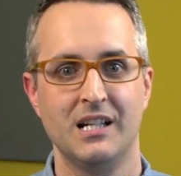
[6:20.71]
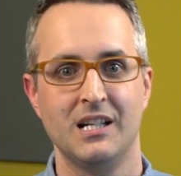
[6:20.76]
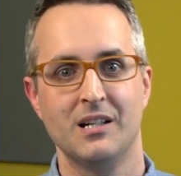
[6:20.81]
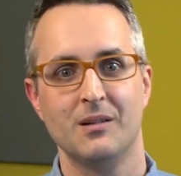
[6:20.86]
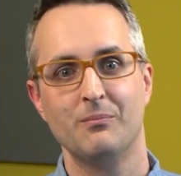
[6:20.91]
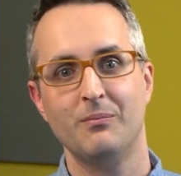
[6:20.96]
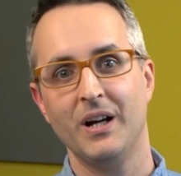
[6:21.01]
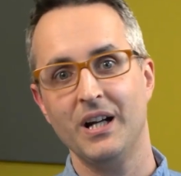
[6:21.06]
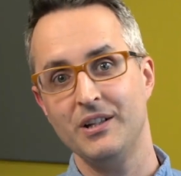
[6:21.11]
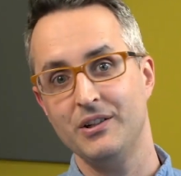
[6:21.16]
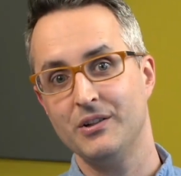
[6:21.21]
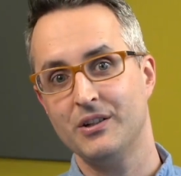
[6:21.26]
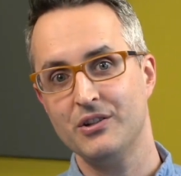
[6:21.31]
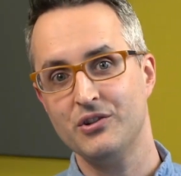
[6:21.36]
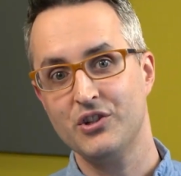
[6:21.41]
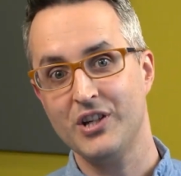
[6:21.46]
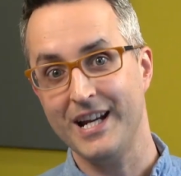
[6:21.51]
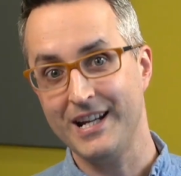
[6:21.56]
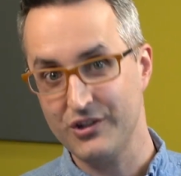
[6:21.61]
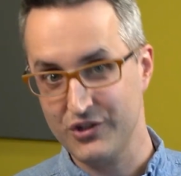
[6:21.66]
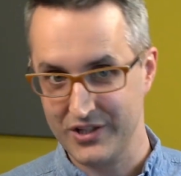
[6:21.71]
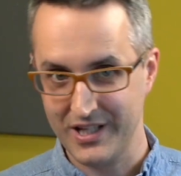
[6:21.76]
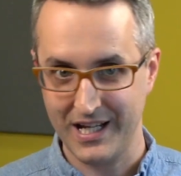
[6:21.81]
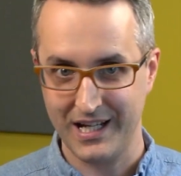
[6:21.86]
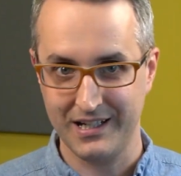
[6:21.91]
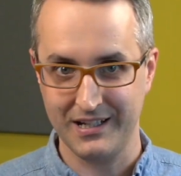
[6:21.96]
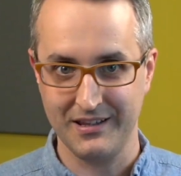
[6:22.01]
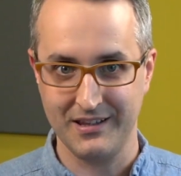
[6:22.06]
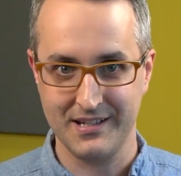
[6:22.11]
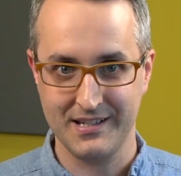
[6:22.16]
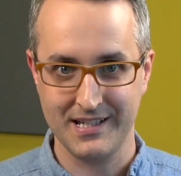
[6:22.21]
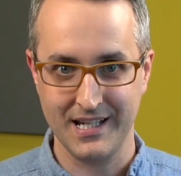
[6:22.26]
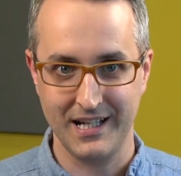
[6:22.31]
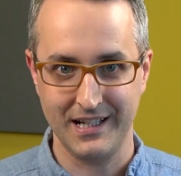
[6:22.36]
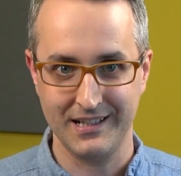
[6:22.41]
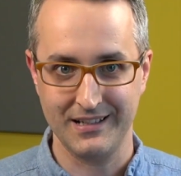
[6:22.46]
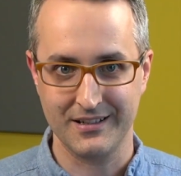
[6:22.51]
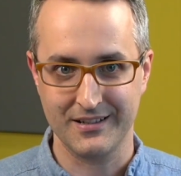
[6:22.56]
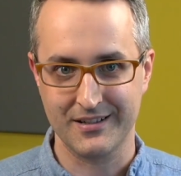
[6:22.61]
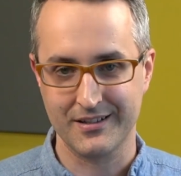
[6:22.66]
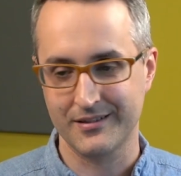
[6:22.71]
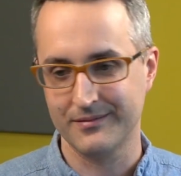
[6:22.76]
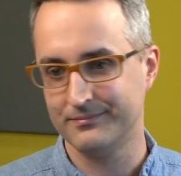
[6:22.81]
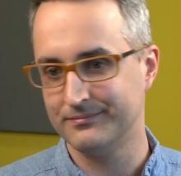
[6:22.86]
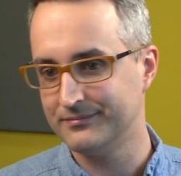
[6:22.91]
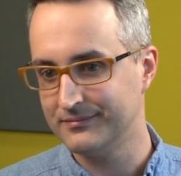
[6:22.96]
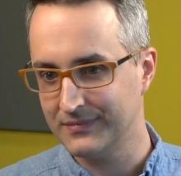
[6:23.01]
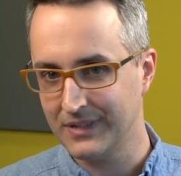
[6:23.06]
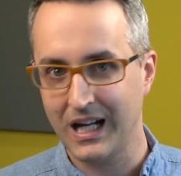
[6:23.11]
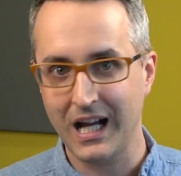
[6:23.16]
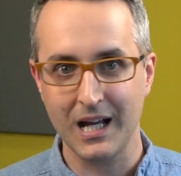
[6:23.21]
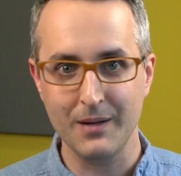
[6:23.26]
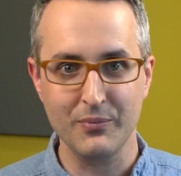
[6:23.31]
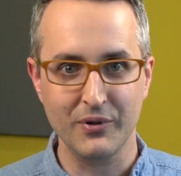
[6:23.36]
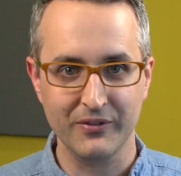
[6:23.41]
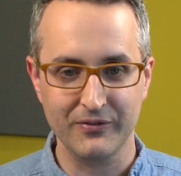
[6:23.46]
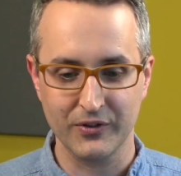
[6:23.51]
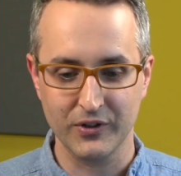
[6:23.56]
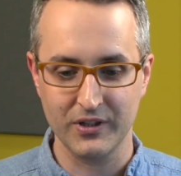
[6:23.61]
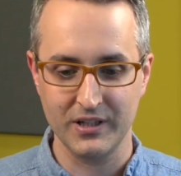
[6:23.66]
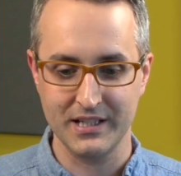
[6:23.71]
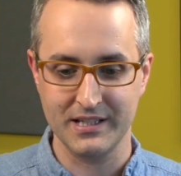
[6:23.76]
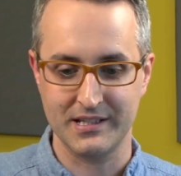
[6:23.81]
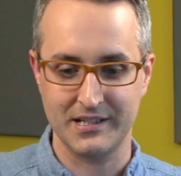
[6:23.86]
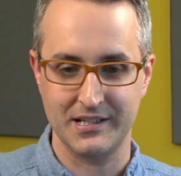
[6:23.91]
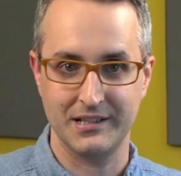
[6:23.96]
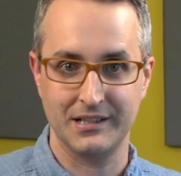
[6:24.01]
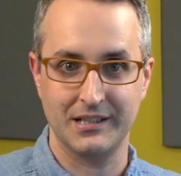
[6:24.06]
But you can change that in the settings. I prefer instant